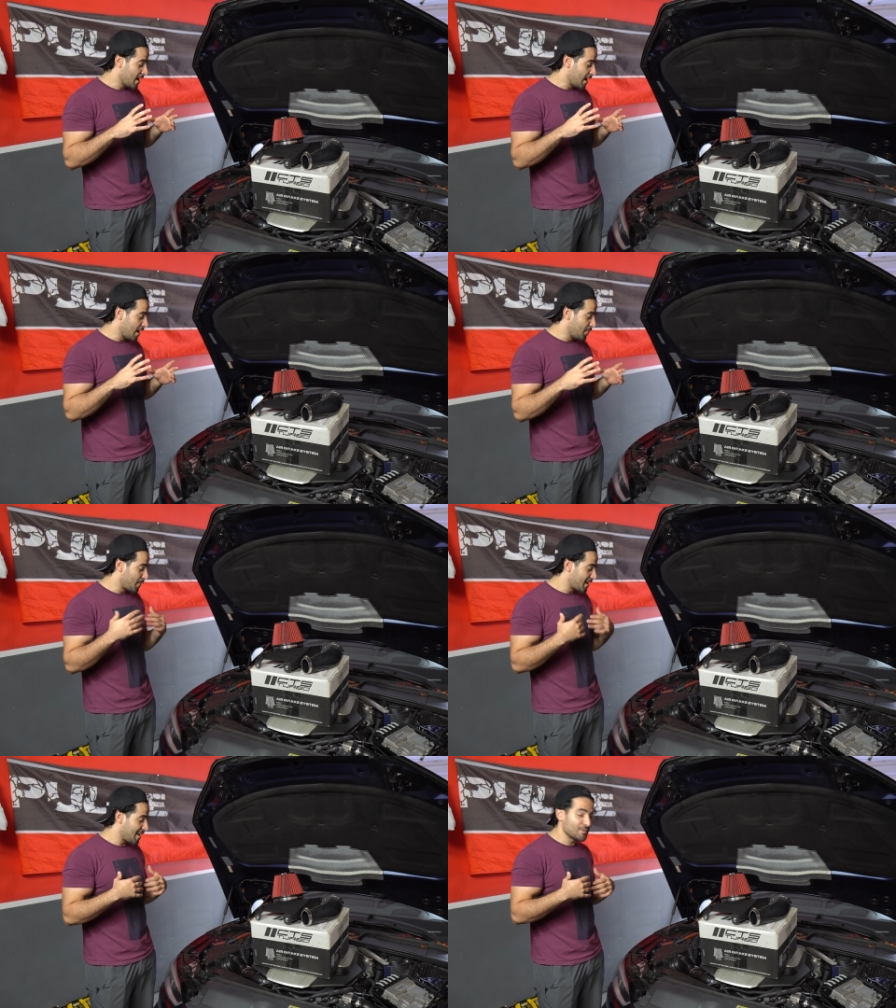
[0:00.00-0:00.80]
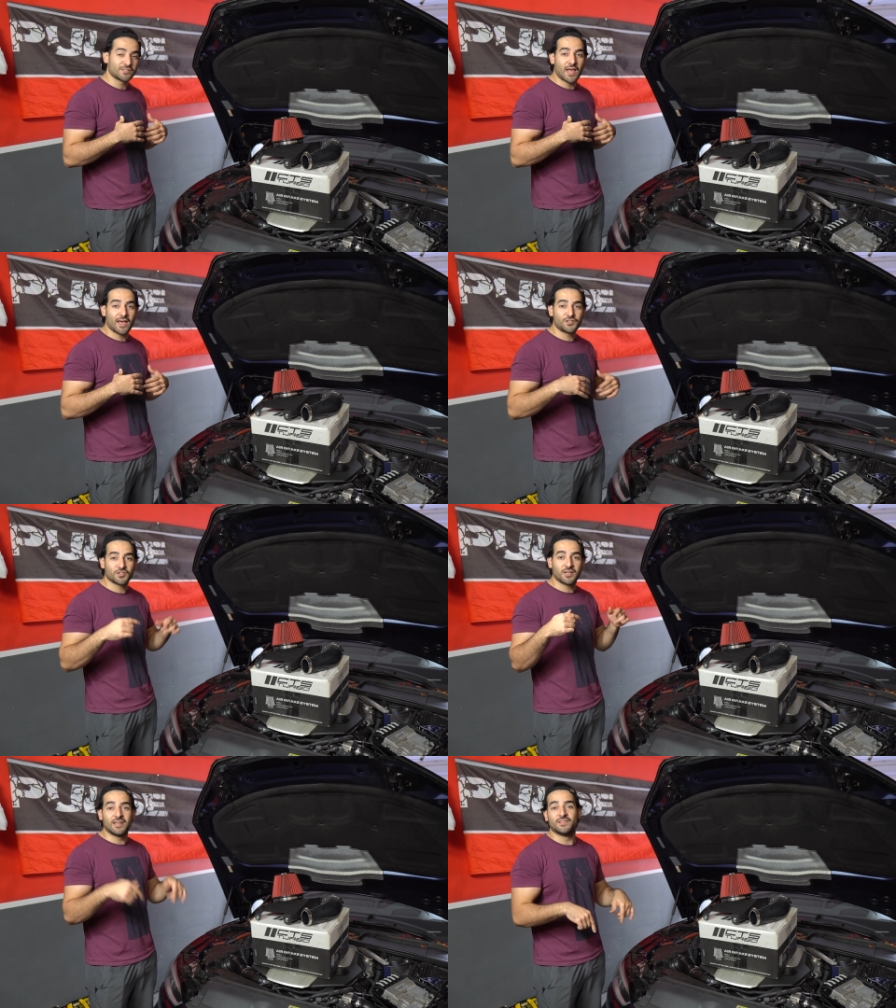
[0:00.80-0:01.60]
My name is Naj.
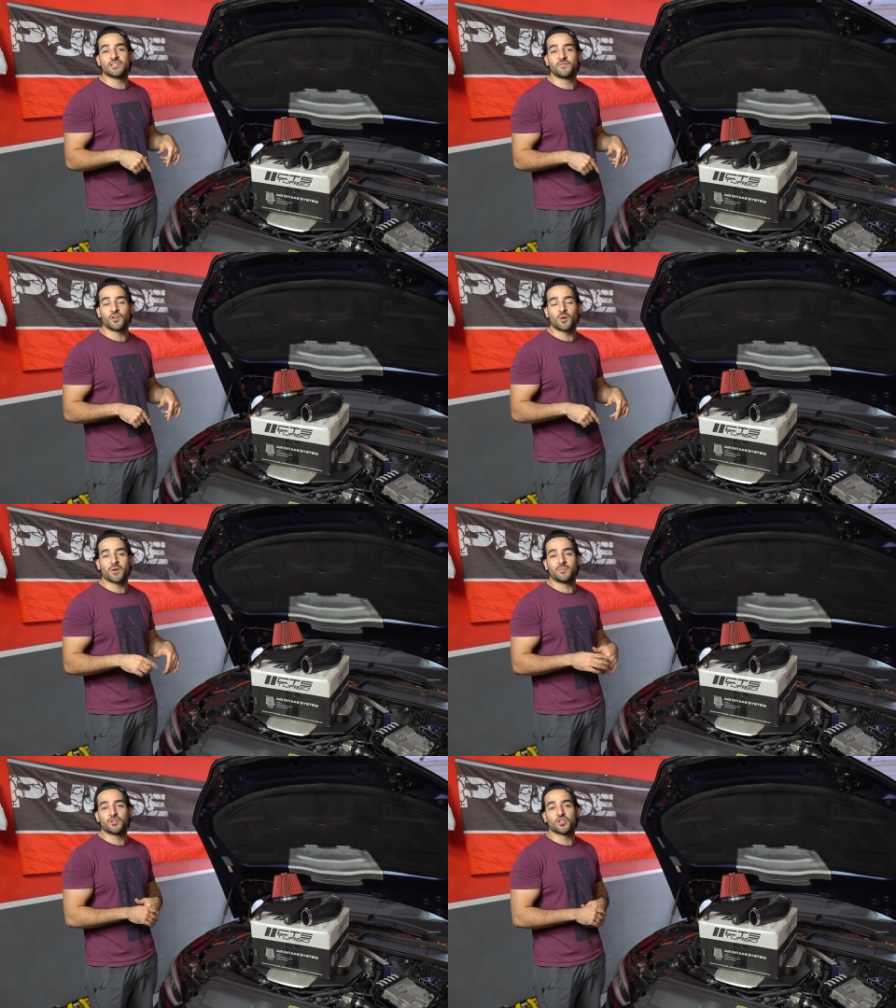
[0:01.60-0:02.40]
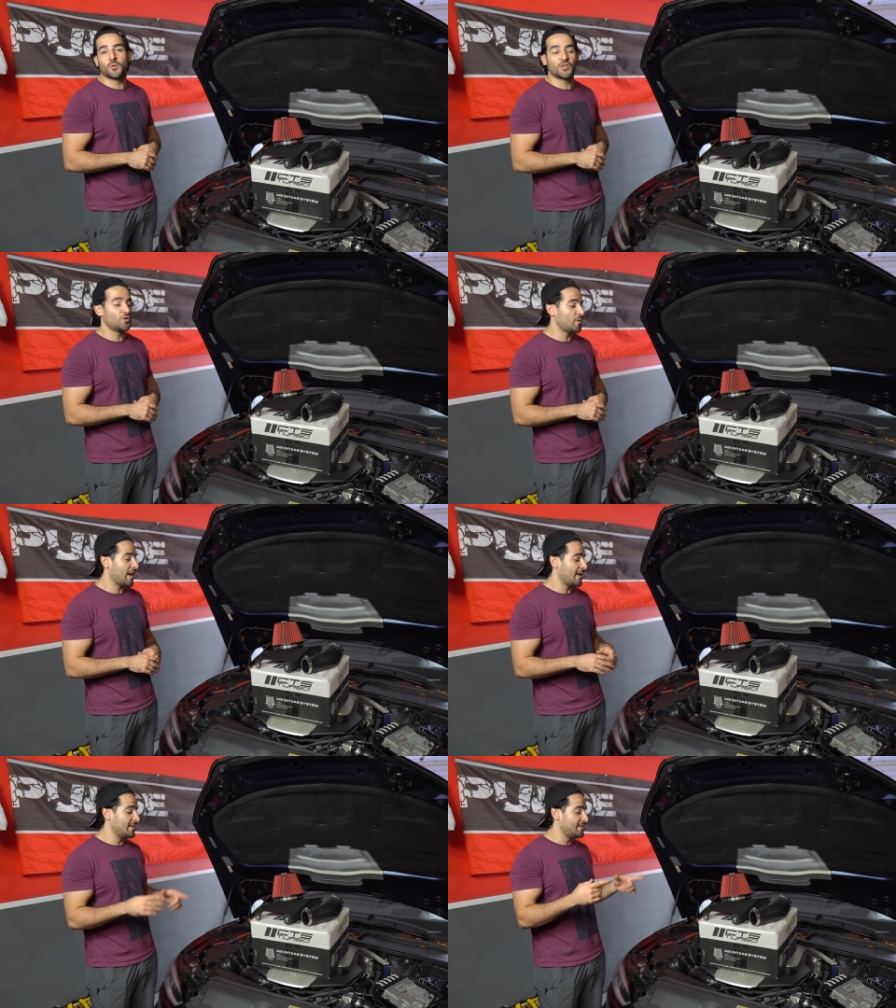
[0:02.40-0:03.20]
In this video, I'm going to be showing you
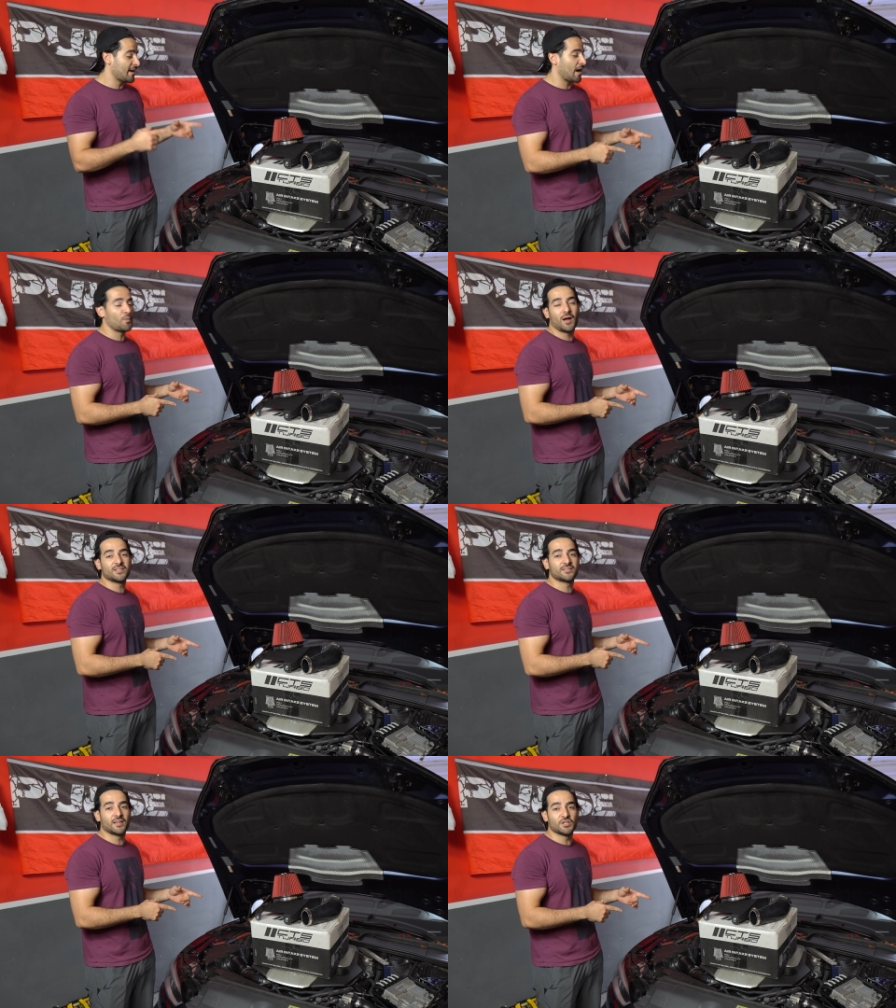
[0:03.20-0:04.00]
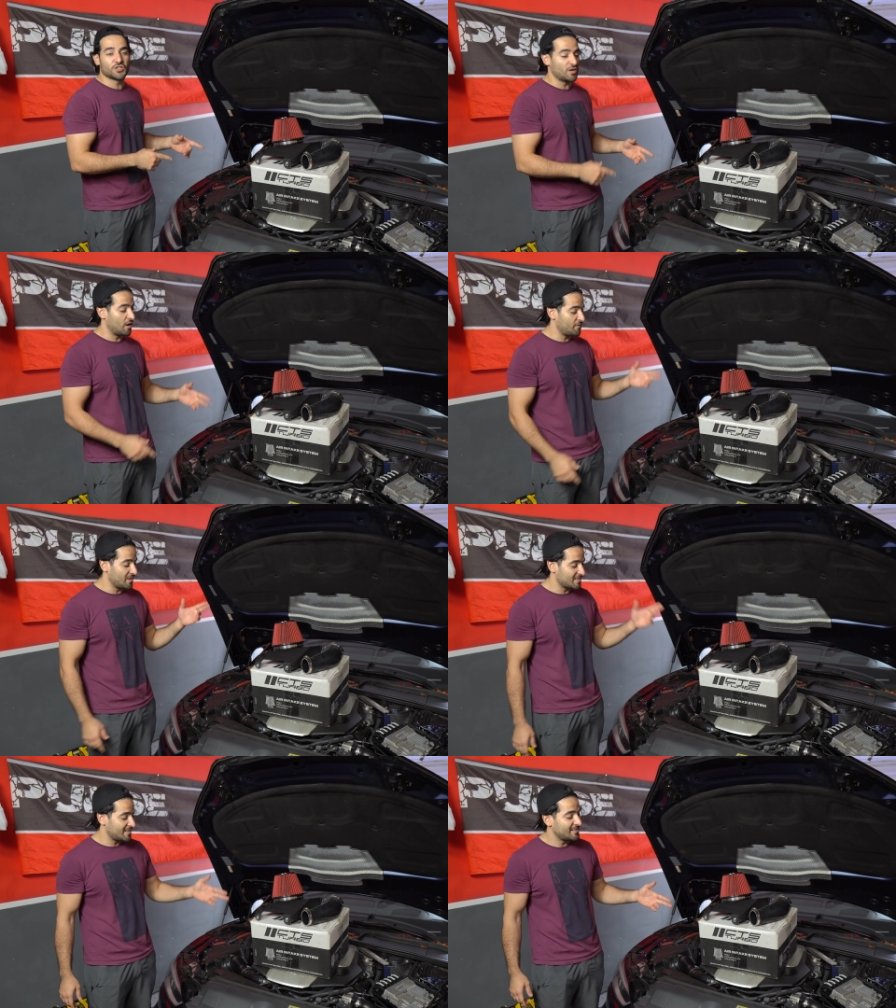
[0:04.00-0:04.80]
a DIY installation of
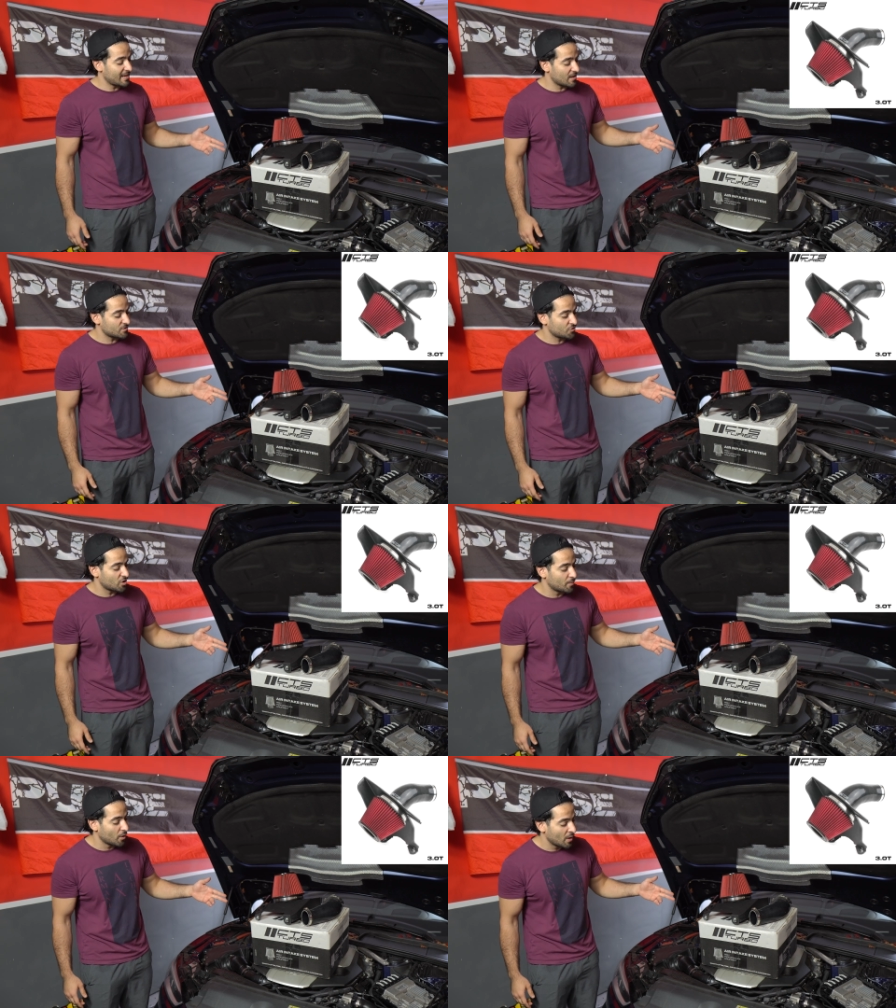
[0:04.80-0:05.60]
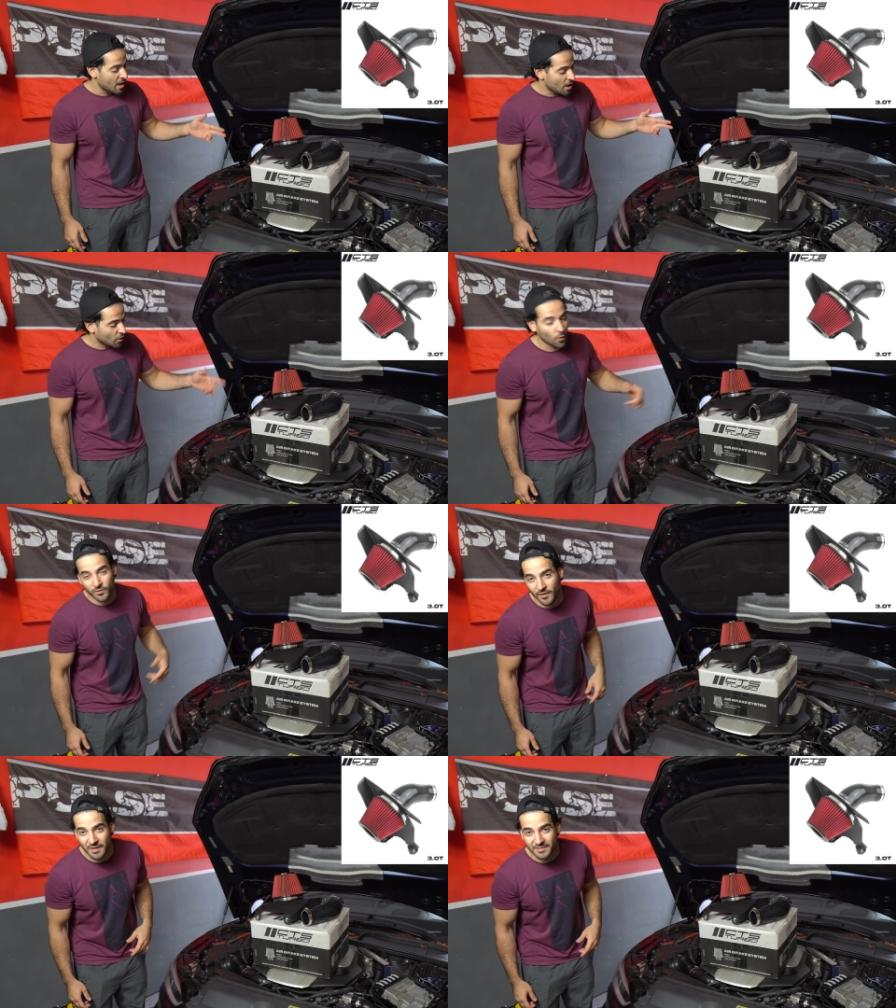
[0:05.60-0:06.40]
the CTS Turbo
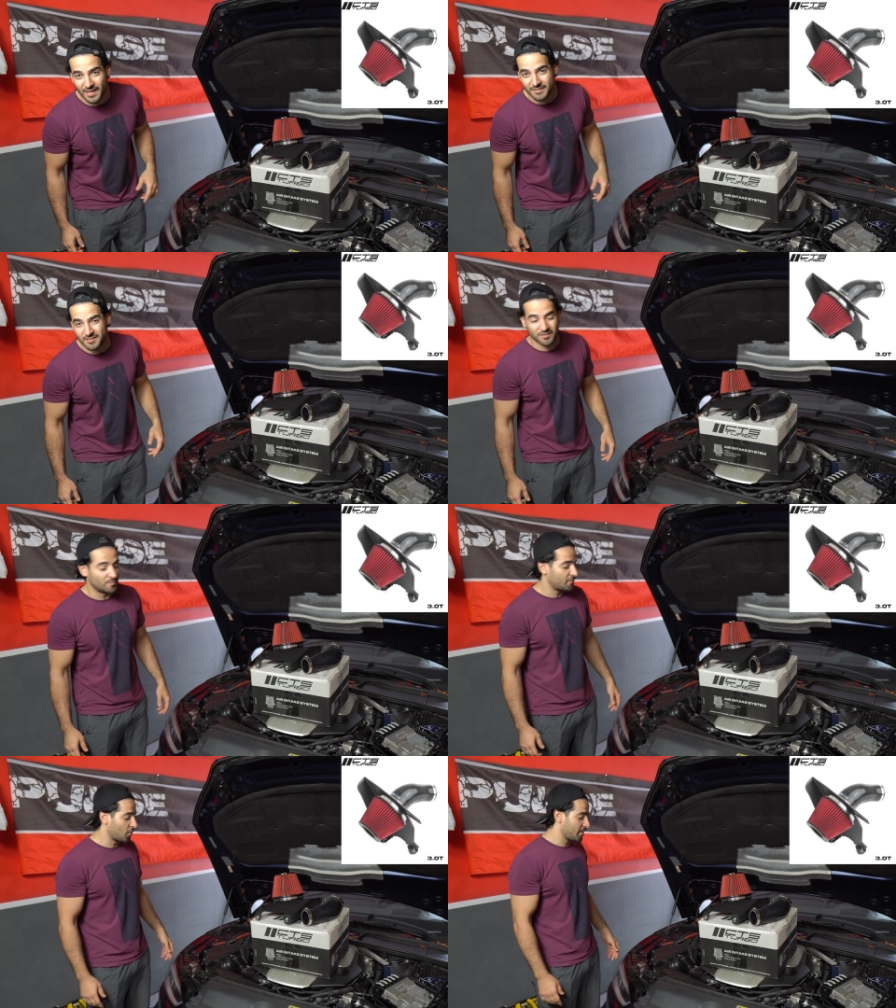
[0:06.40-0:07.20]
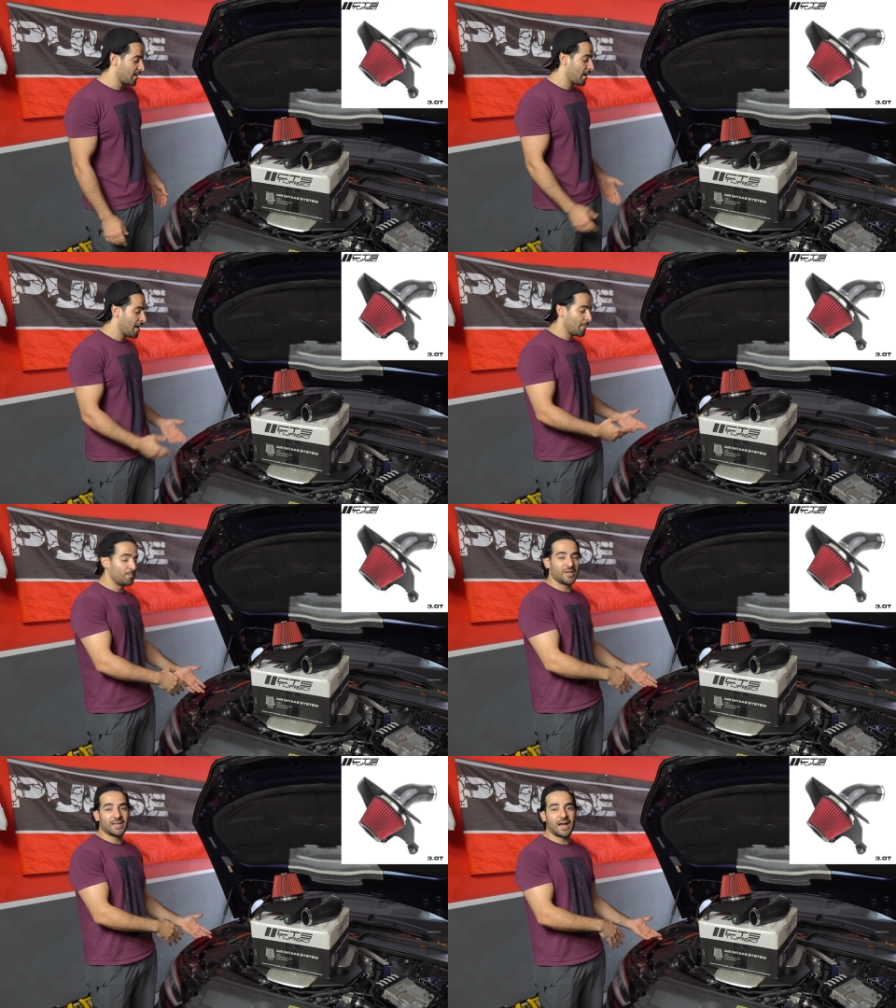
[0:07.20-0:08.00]
cold air intake system for the
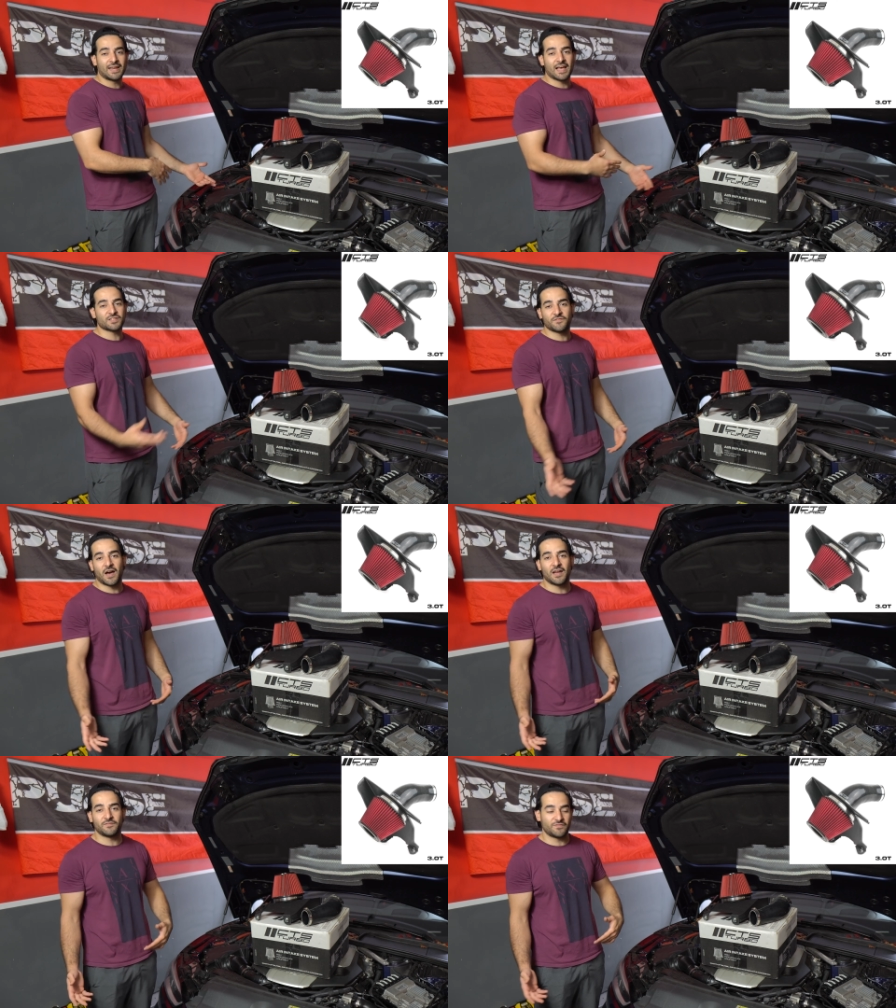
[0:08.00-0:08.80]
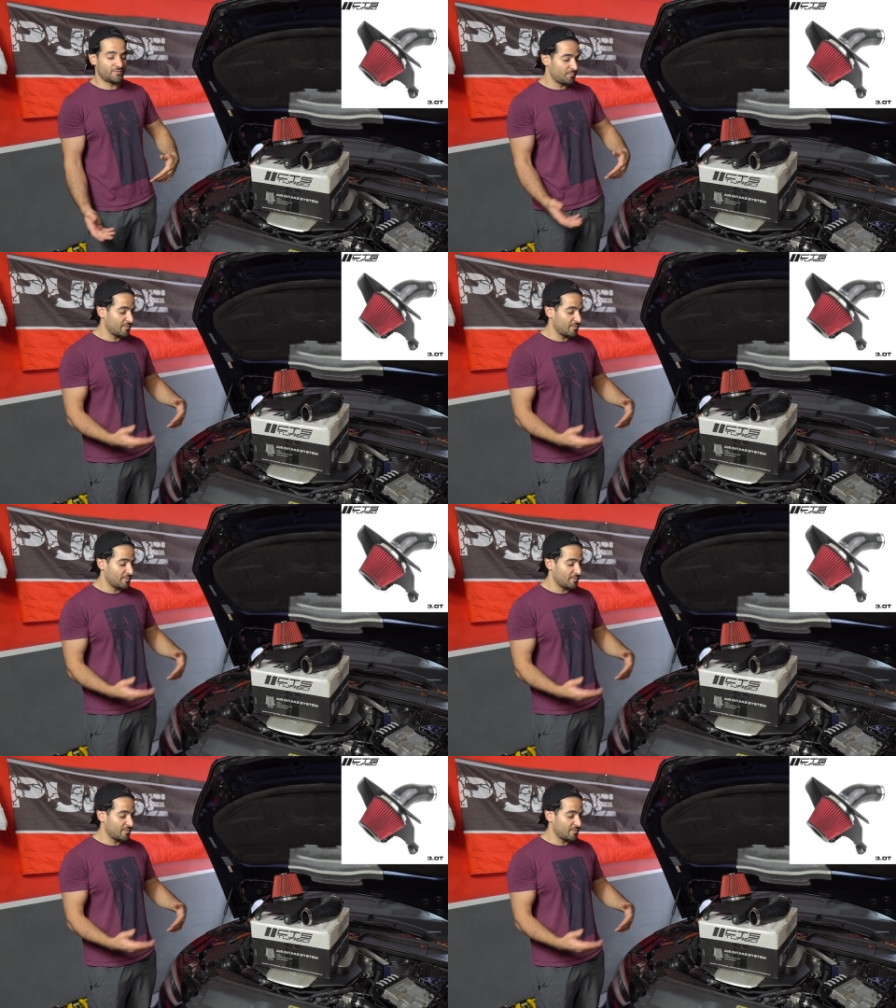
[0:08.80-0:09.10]
B9 S5